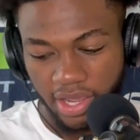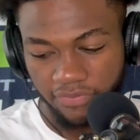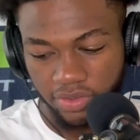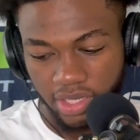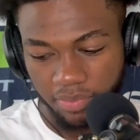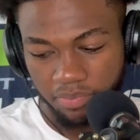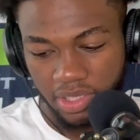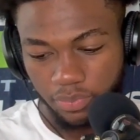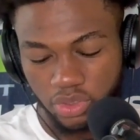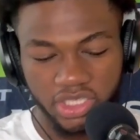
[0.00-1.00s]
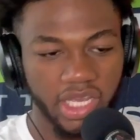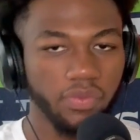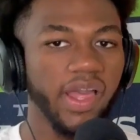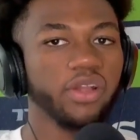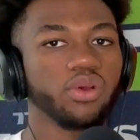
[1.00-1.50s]
I feel like people just
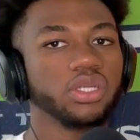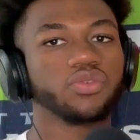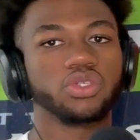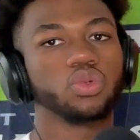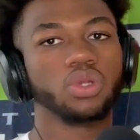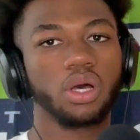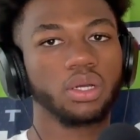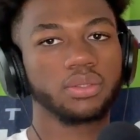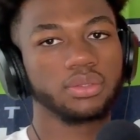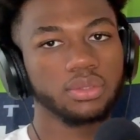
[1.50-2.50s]
held that grudge for too long.